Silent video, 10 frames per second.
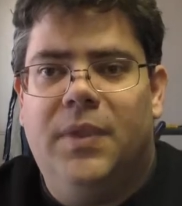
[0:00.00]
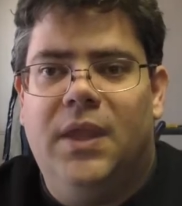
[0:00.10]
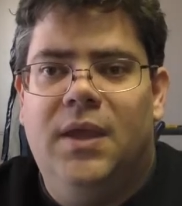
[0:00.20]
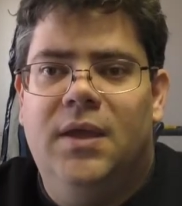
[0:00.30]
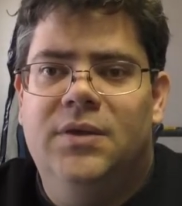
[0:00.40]

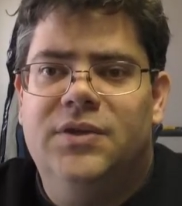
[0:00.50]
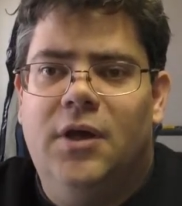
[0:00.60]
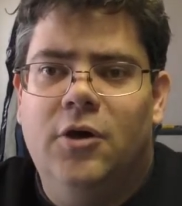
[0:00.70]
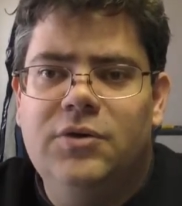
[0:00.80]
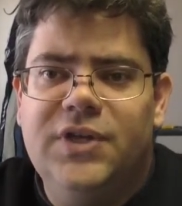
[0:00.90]
is
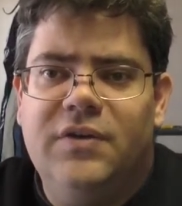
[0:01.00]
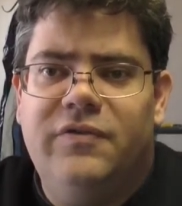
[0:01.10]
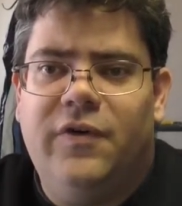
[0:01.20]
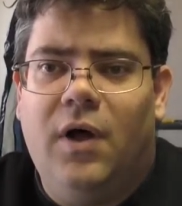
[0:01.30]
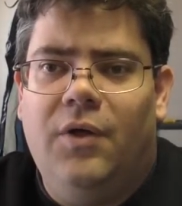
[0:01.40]
who's at
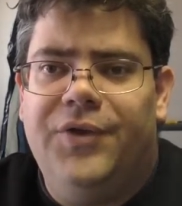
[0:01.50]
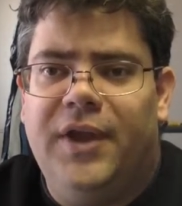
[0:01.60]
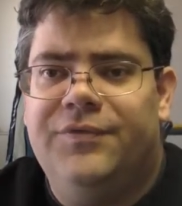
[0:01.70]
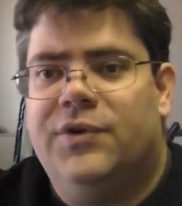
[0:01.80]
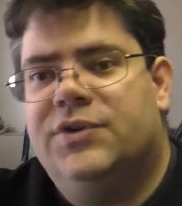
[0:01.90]
fault
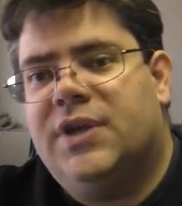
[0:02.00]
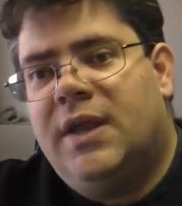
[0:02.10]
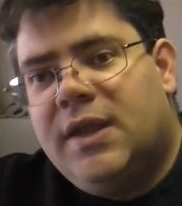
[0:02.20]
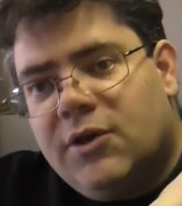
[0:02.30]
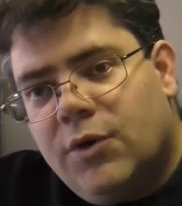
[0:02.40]
if there's
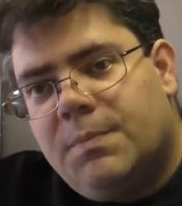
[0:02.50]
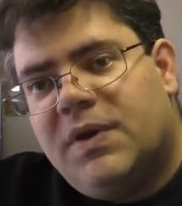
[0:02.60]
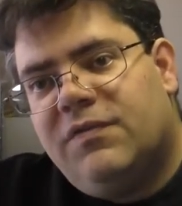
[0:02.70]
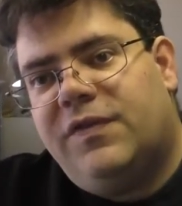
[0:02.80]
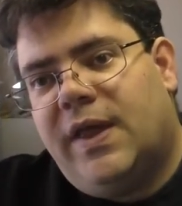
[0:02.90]
an
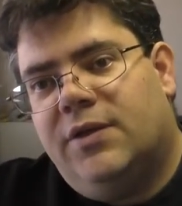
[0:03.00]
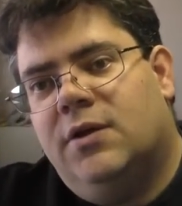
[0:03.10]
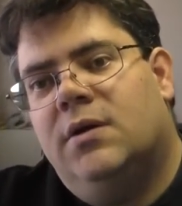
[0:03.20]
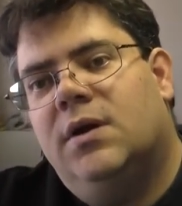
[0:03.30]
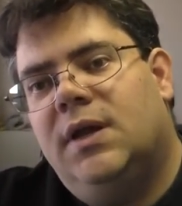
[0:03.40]
equipment
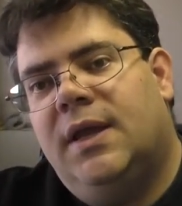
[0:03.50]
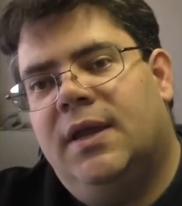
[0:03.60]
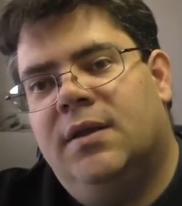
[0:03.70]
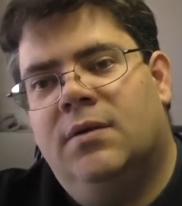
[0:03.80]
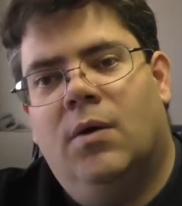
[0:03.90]
failure
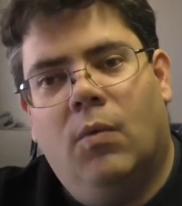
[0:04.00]
in